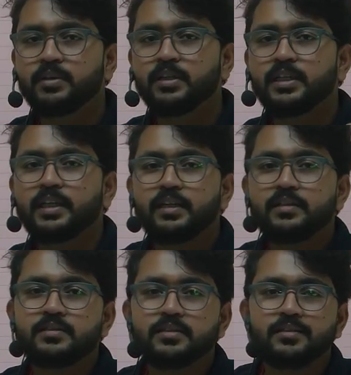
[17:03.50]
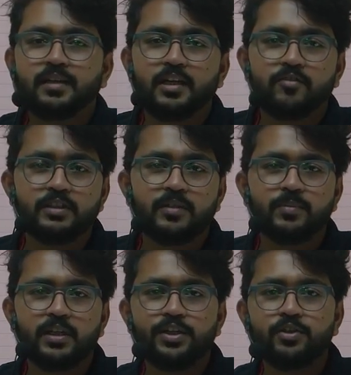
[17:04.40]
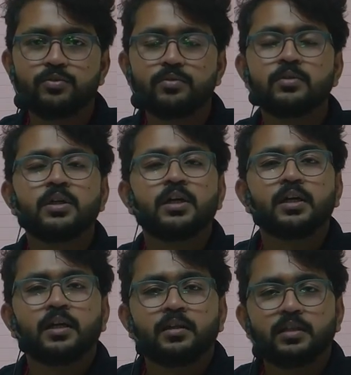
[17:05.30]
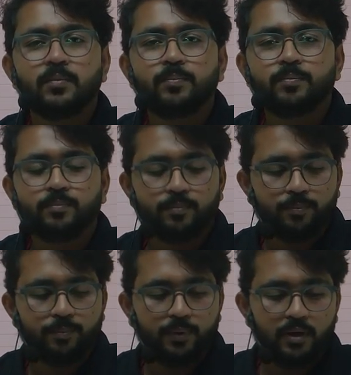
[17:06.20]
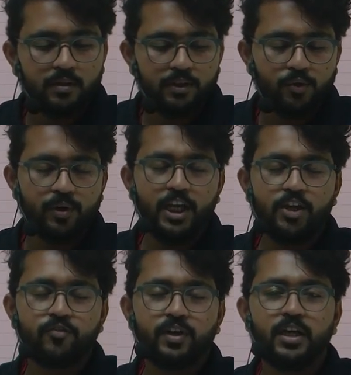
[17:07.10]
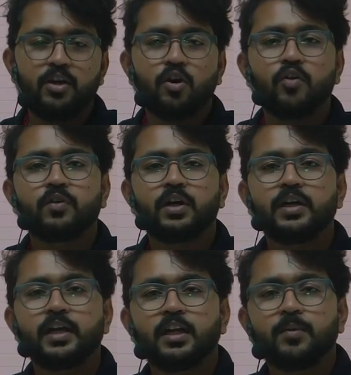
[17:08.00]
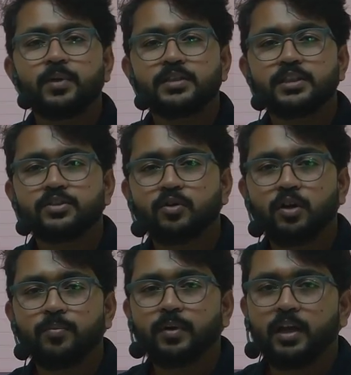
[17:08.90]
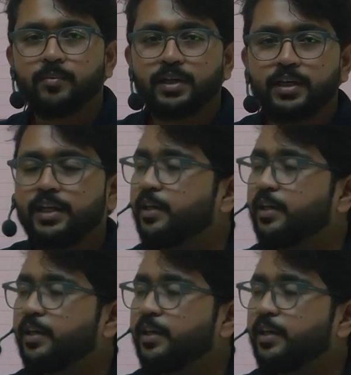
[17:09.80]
and easiest language I am telling you, the unique field of our database is called primary key.